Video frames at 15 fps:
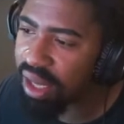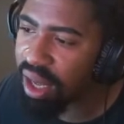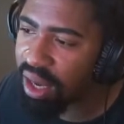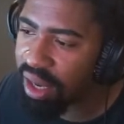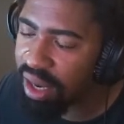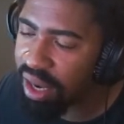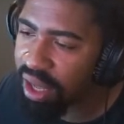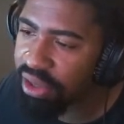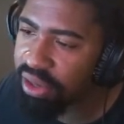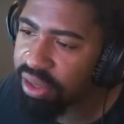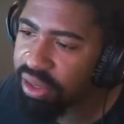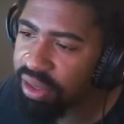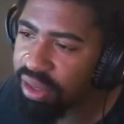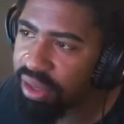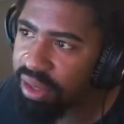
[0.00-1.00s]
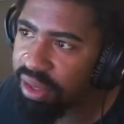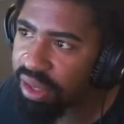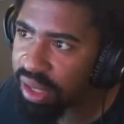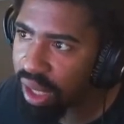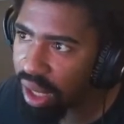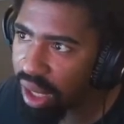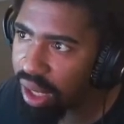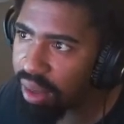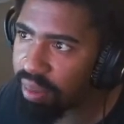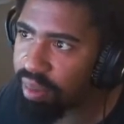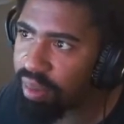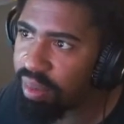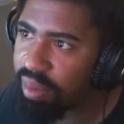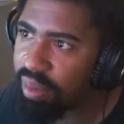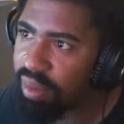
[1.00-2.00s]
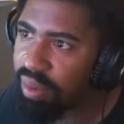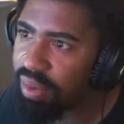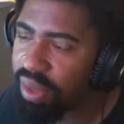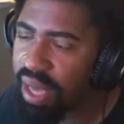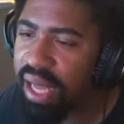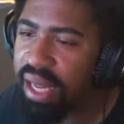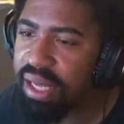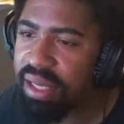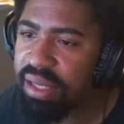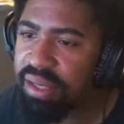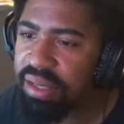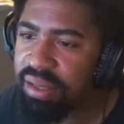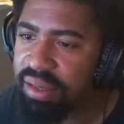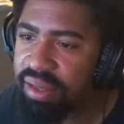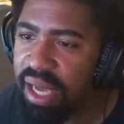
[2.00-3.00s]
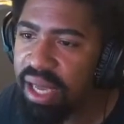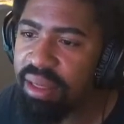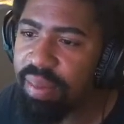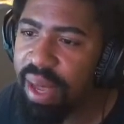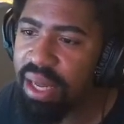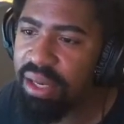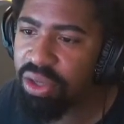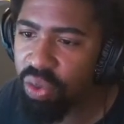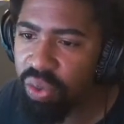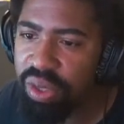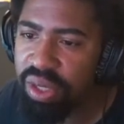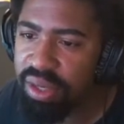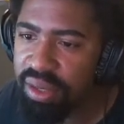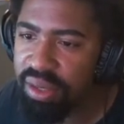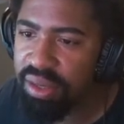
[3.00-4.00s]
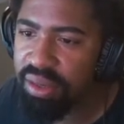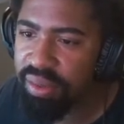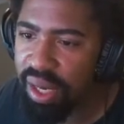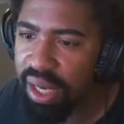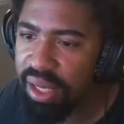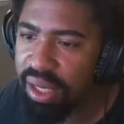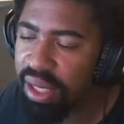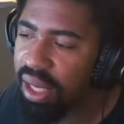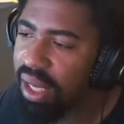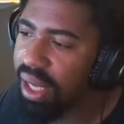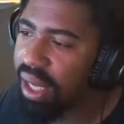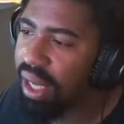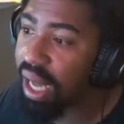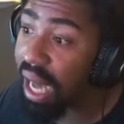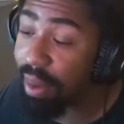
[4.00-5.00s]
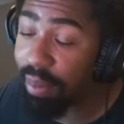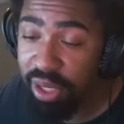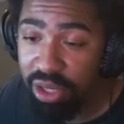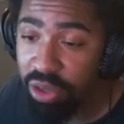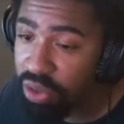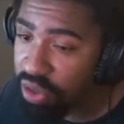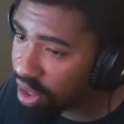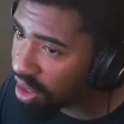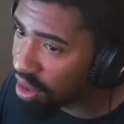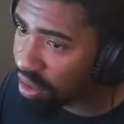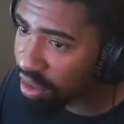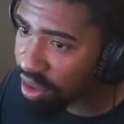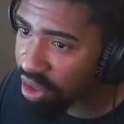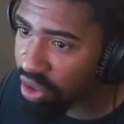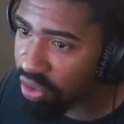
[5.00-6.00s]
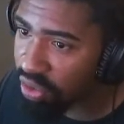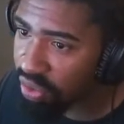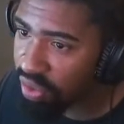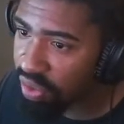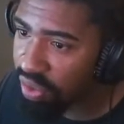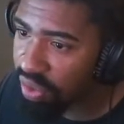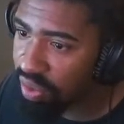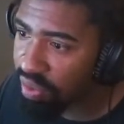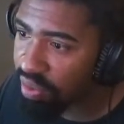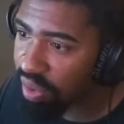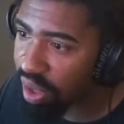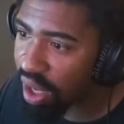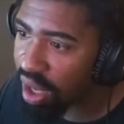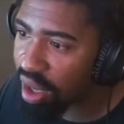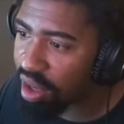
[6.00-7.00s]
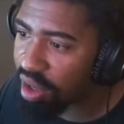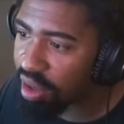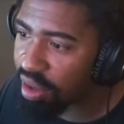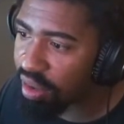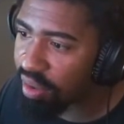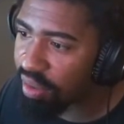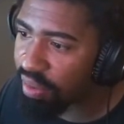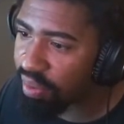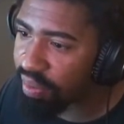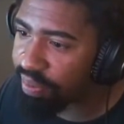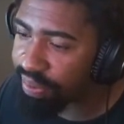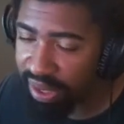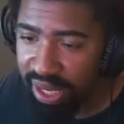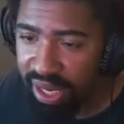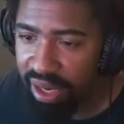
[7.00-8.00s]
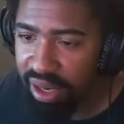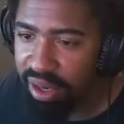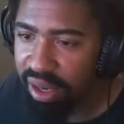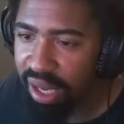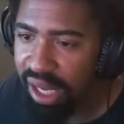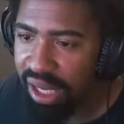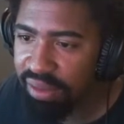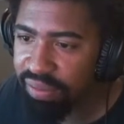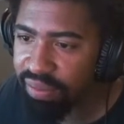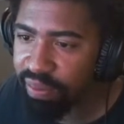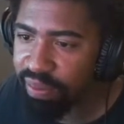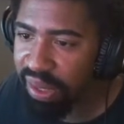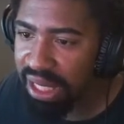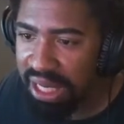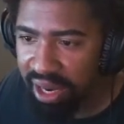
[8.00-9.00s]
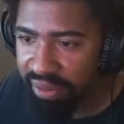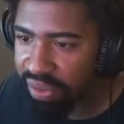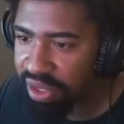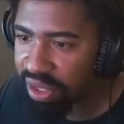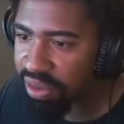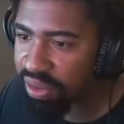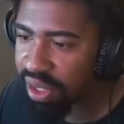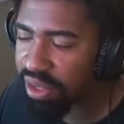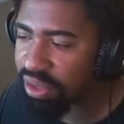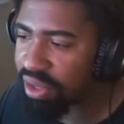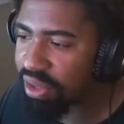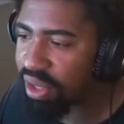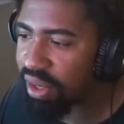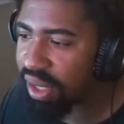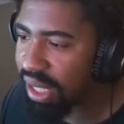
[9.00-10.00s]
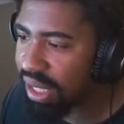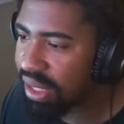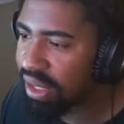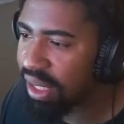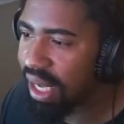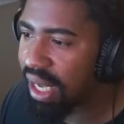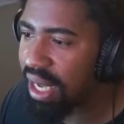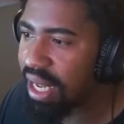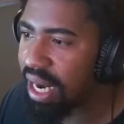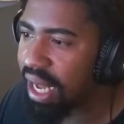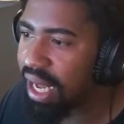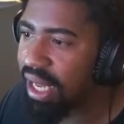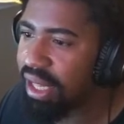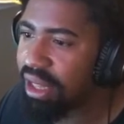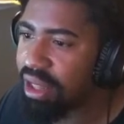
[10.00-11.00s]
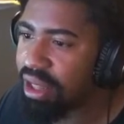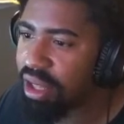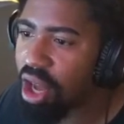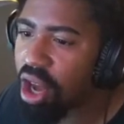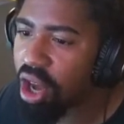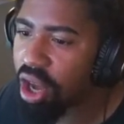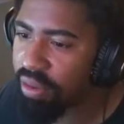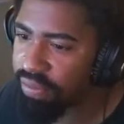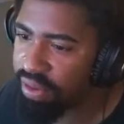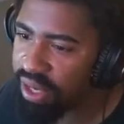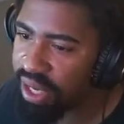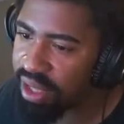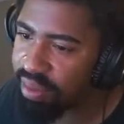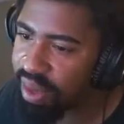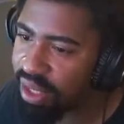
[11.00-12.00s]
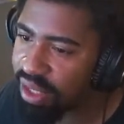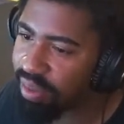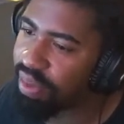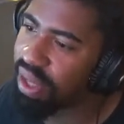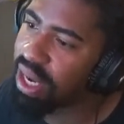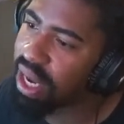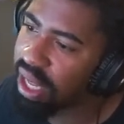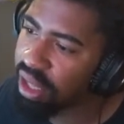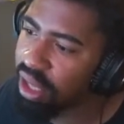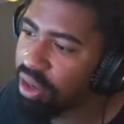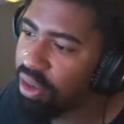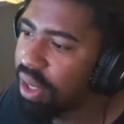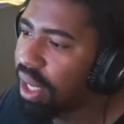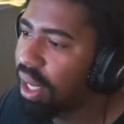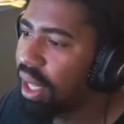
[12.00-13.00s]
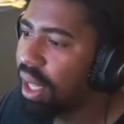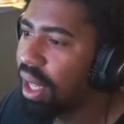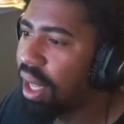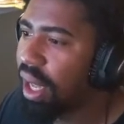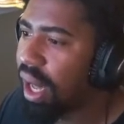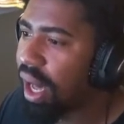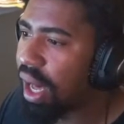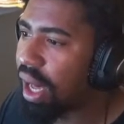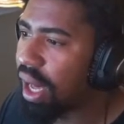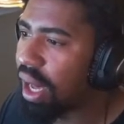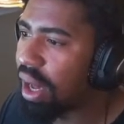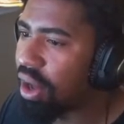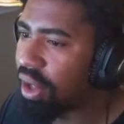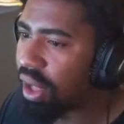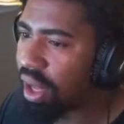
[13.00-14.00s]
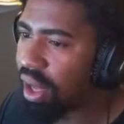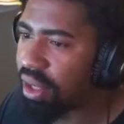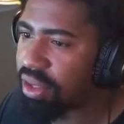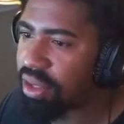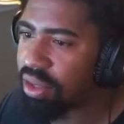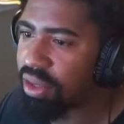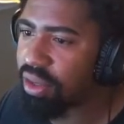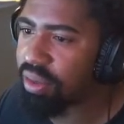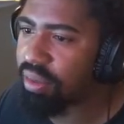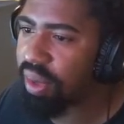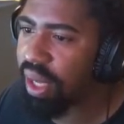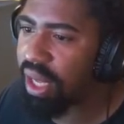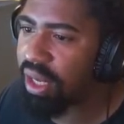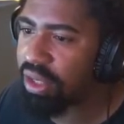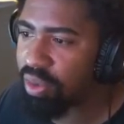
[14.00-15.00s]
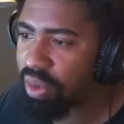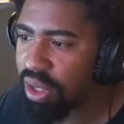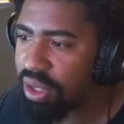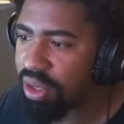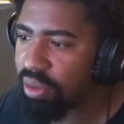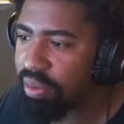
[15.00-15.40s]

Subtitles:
another game that is deathmatch oriented, right? I'm a huge Killzone player. I've played every single Killzone there is, and I long for deathmatch. I played Halo on console and as well as on